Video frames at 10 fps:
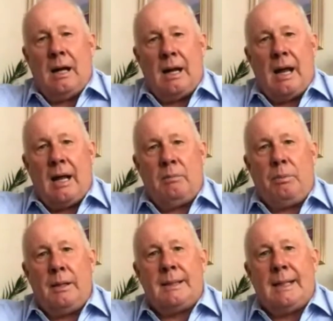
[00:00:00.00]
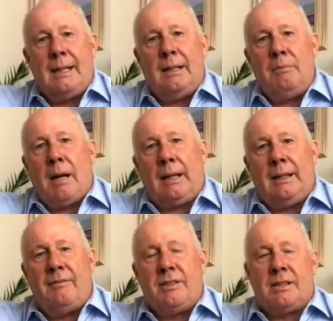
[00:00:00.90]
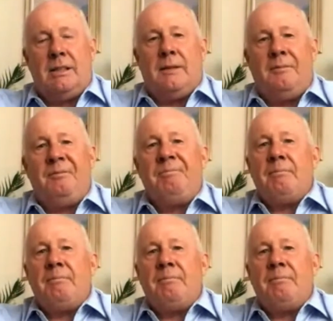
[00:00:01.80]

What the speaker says: And I had Platini magnificent.